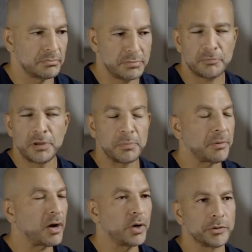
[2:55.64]
Tell people
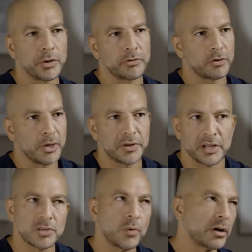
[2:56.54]
about what growth hormone
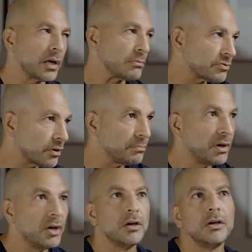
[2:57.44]
is, where it comes from,
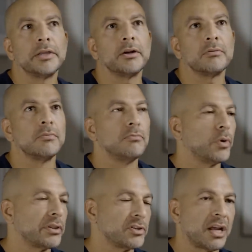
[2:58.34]
you know, what
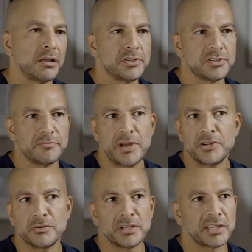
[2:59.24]
are the challenges of
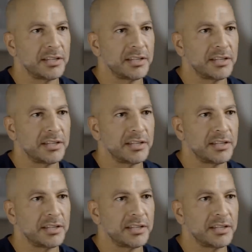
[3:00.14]
measuring it?